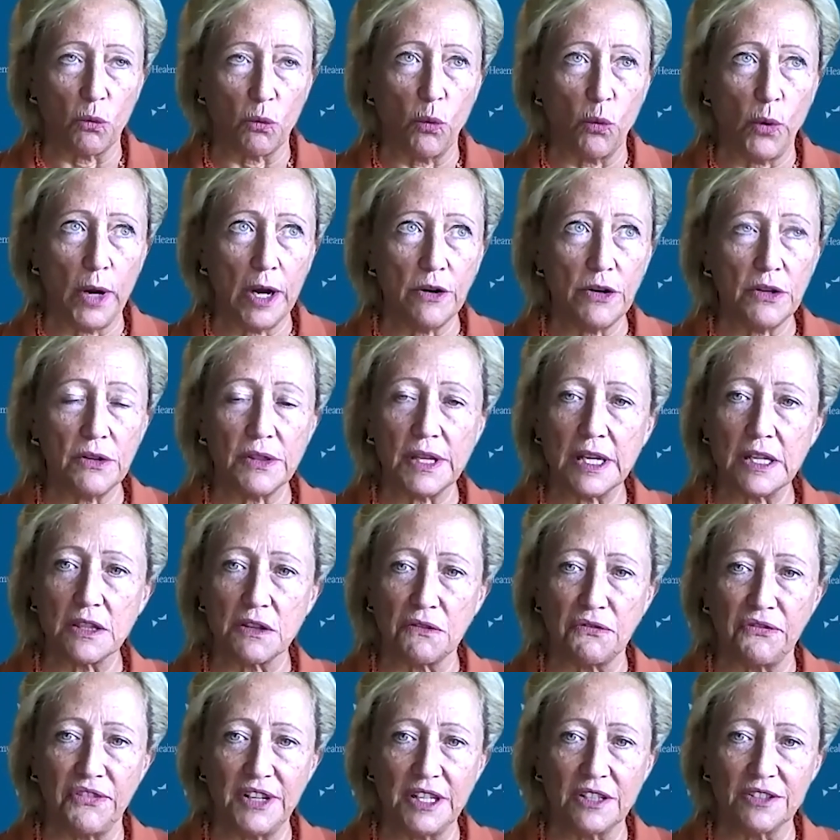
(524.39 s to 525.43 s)
Where do you think
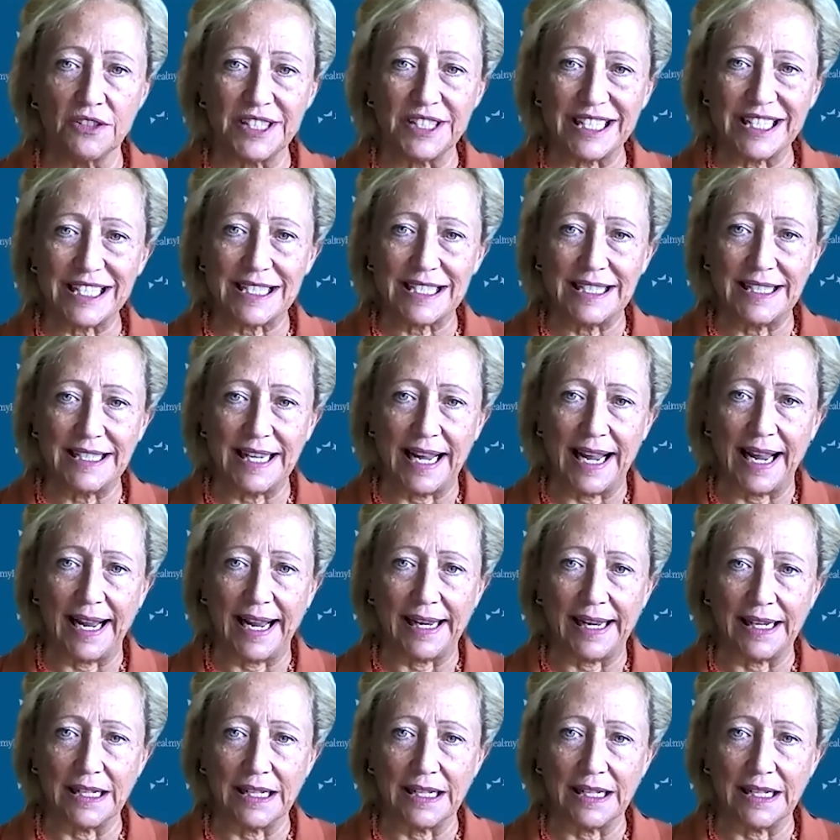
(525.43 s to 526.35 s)
the field is today?